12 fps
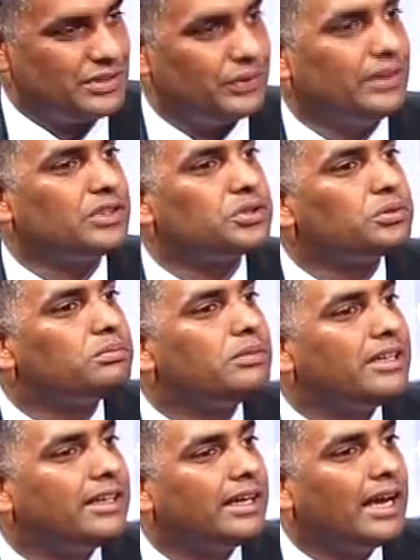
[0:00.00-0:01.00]
So it should
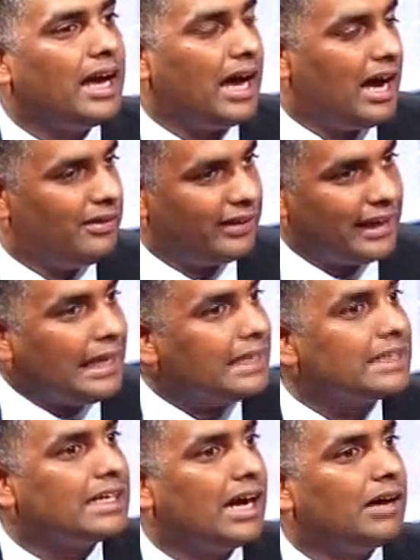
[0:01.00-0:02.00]
be our
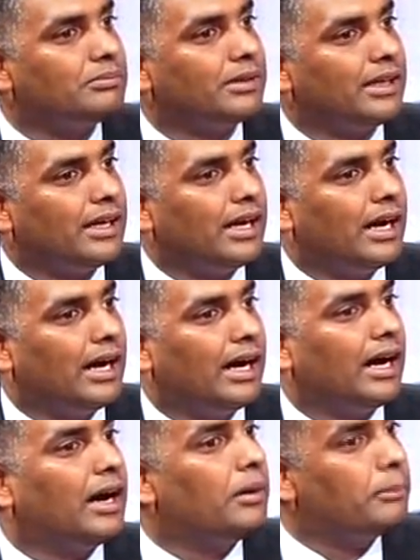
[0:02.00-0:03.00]
income
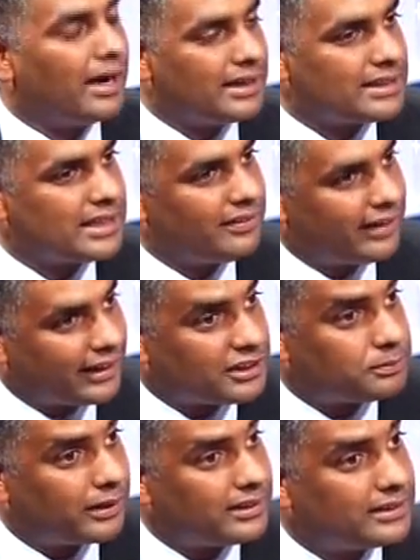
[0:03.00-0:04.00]
uh, minus our
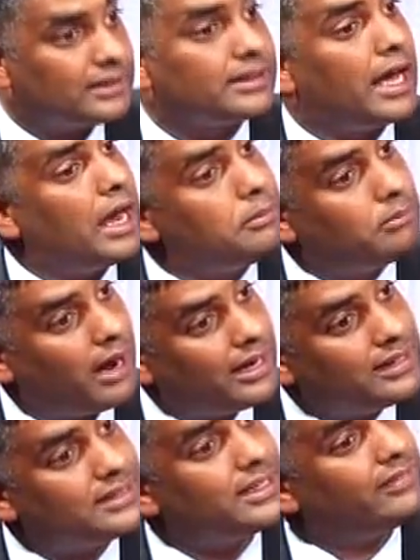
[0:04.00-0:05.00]
expenses and
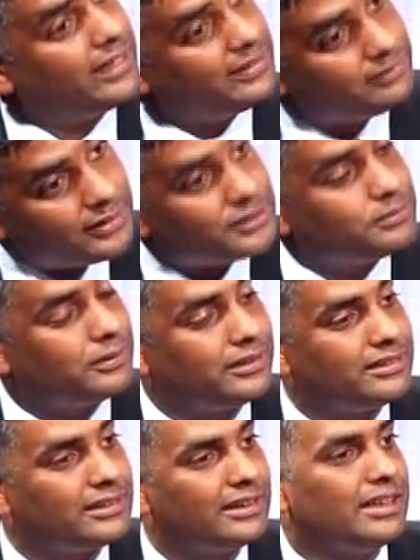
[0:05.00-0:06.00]
minus our
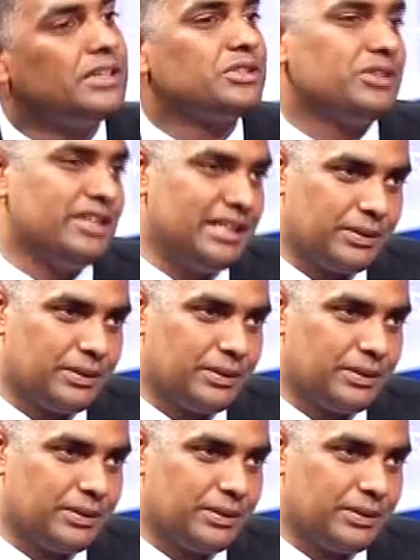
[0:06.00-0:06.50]
investments yeah, should true.